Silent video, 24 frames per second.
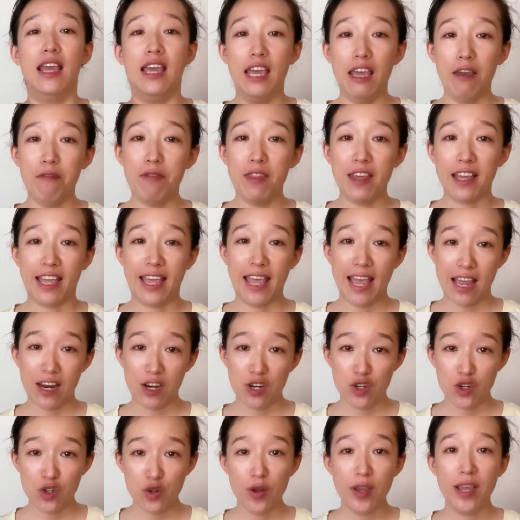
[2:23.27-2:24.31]
if the
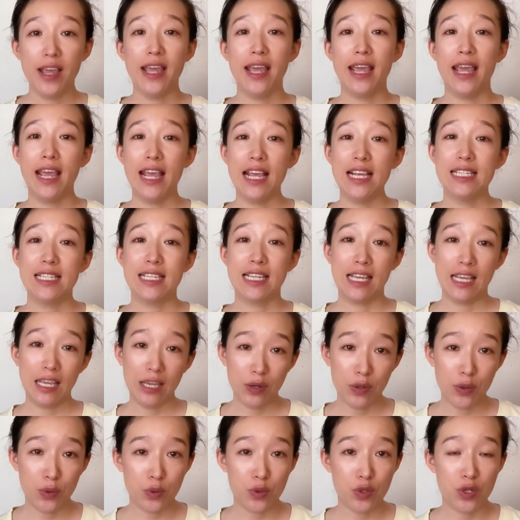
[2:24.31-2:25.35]
gantry is
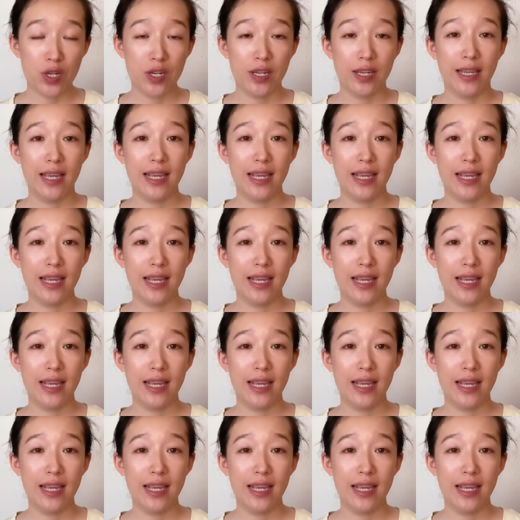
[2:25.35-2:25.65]
skewed,